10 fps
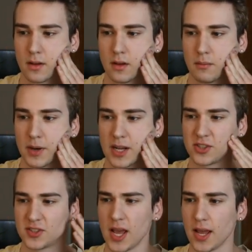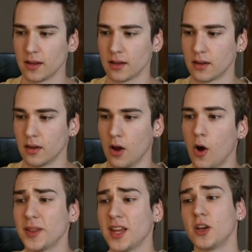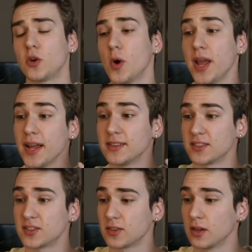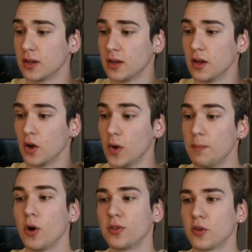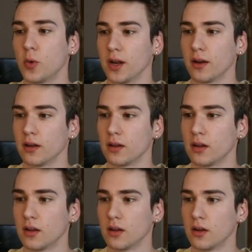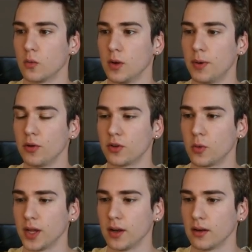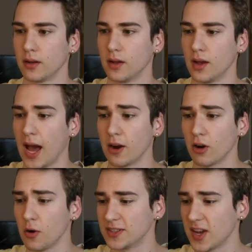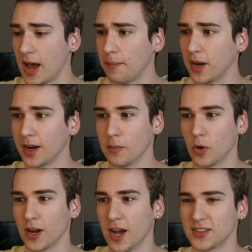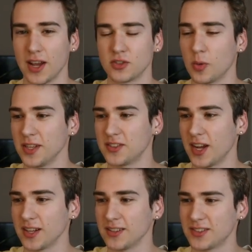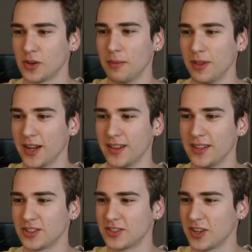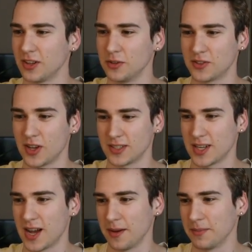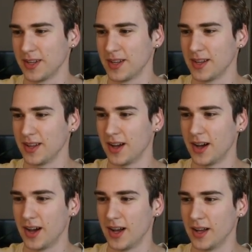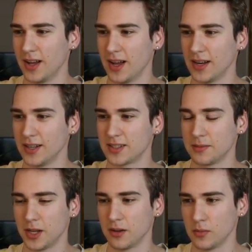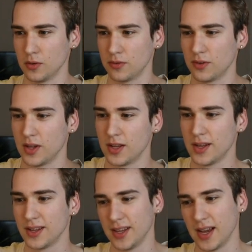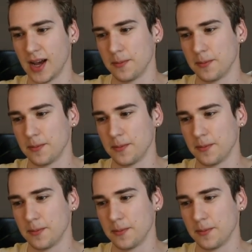But I just take. Oh, but then he queens! We both queen. We both queen. I don't know what's happening anymore, guys. I have 20 seconds, so I'm likely just going to lose on time. I need to make a move. Yeah.